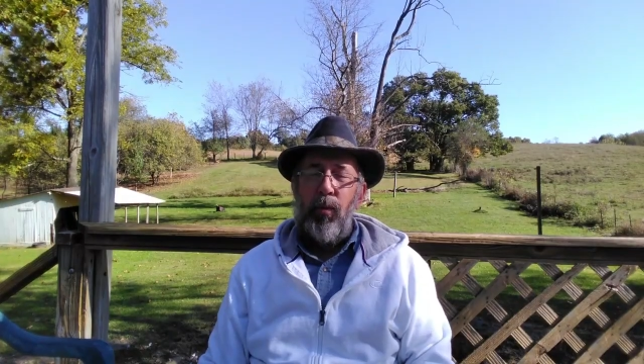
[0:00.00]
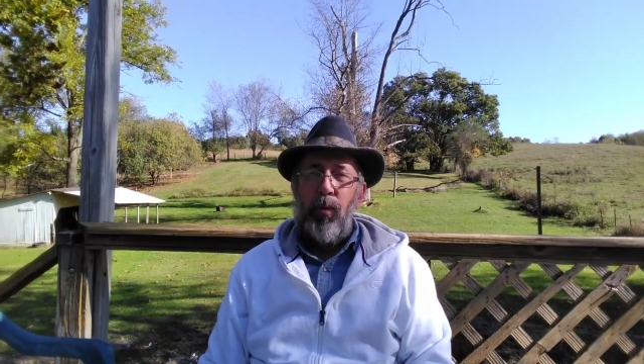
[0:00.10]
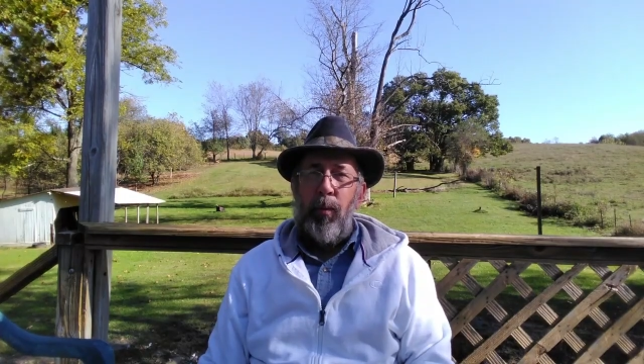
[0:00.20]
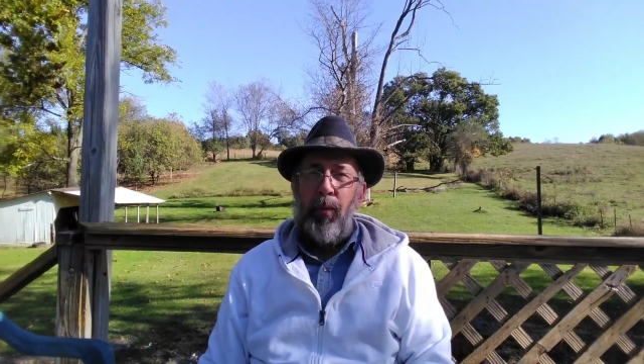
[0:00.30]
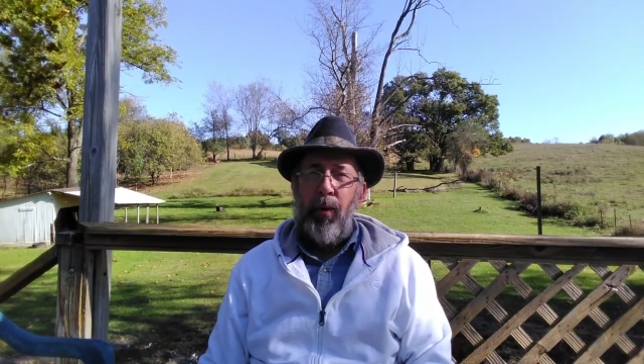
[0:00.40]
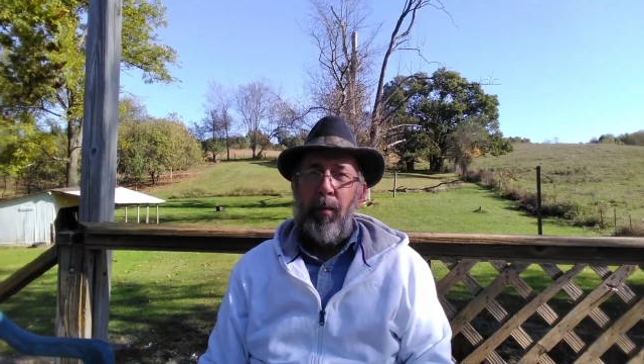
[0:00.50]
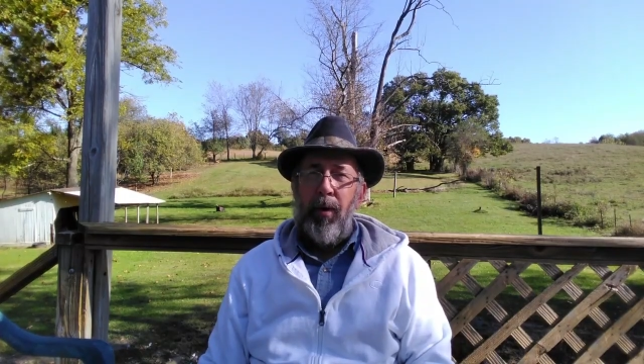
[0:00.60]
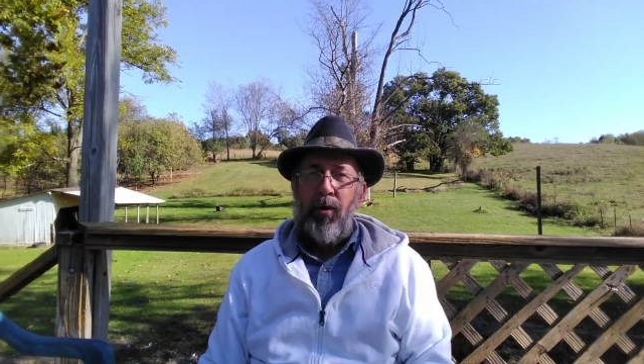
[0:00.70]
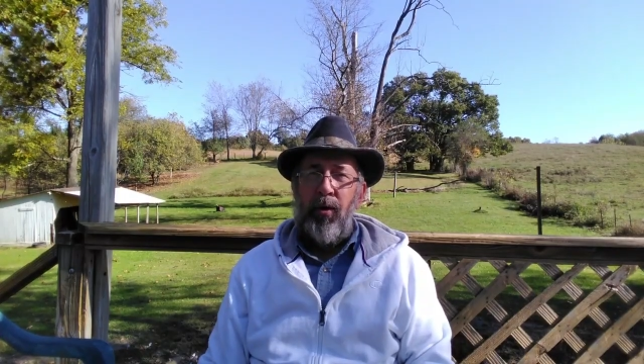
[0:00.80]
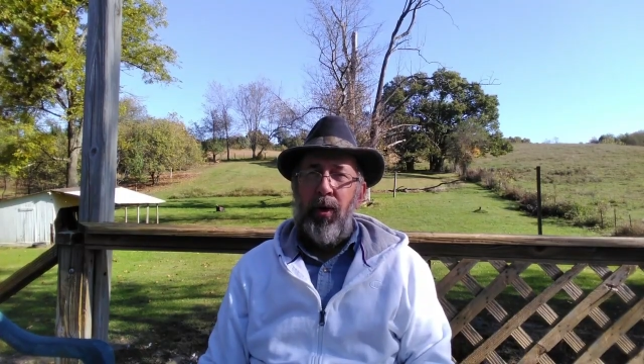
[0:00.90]
We're pretty
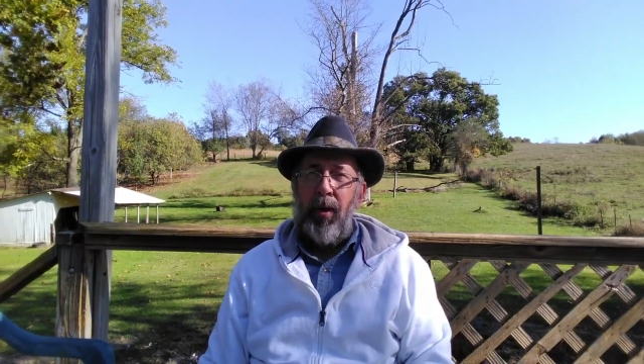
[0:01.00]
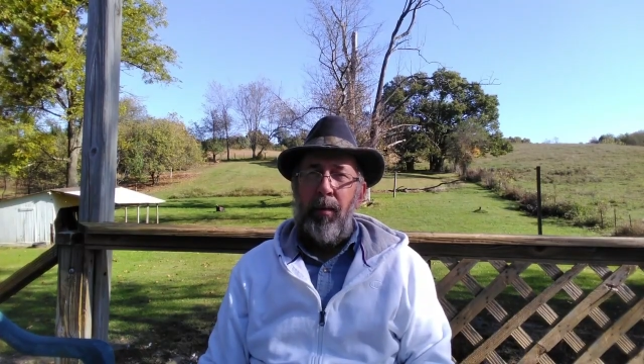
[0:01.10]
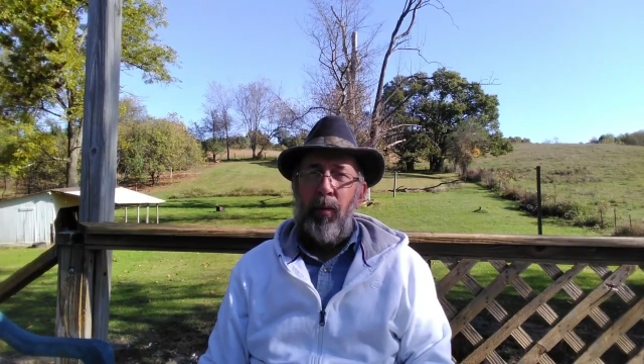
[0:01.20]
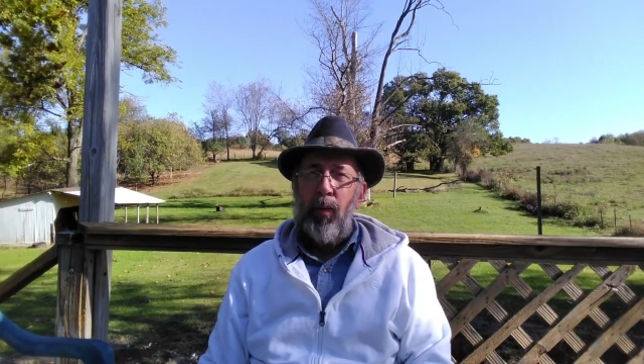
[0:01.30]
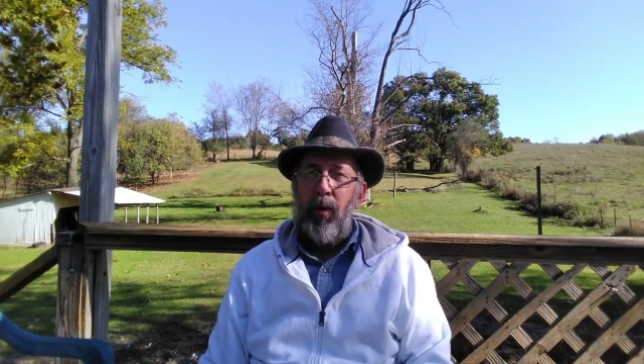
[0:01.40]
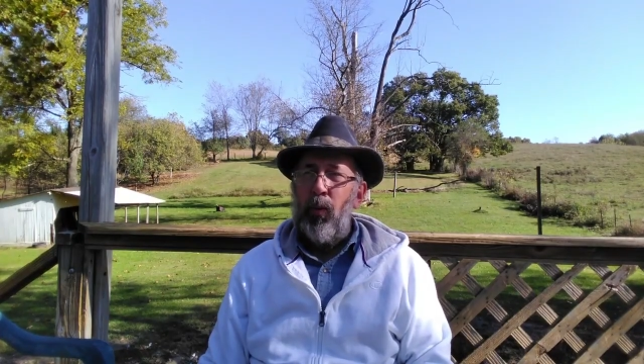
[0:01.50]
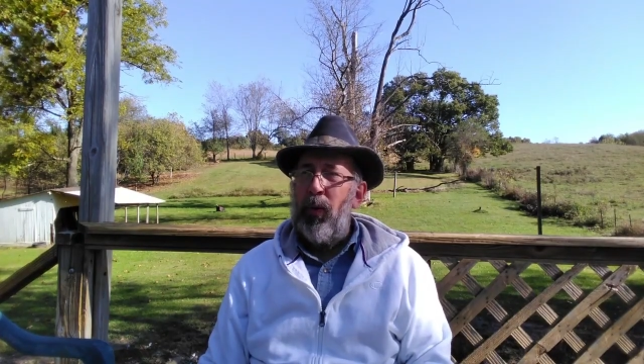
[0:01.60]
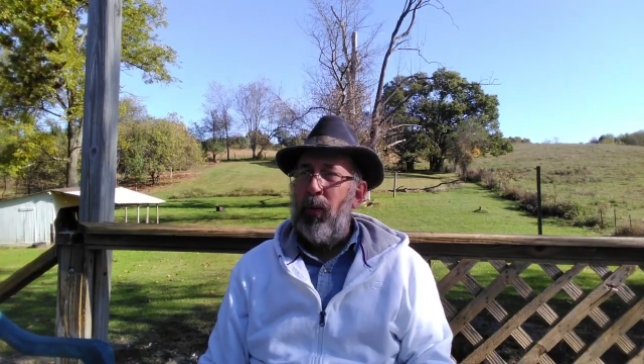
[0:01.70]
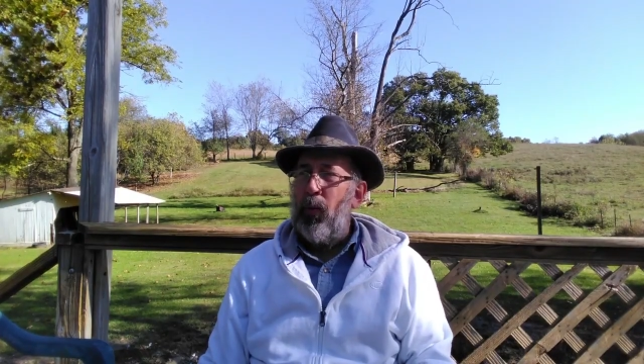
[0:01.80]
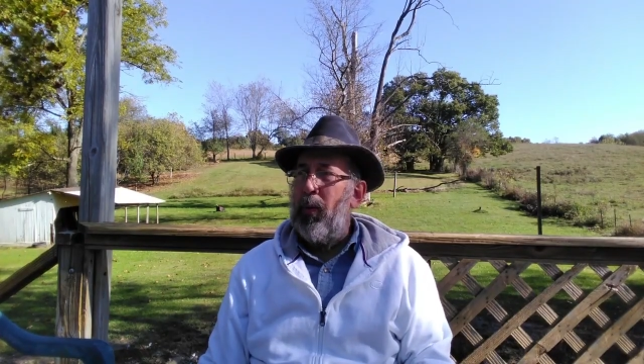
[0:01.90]
much a team, and
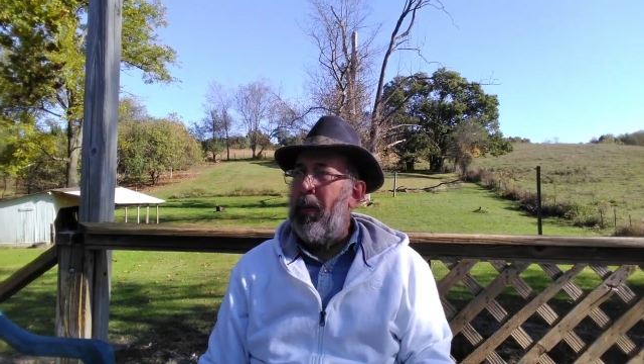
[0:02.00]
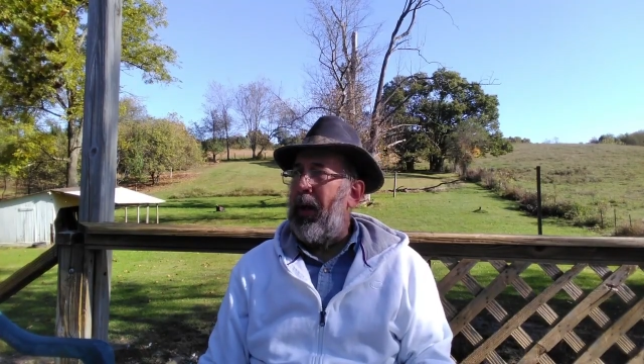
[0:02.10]
we make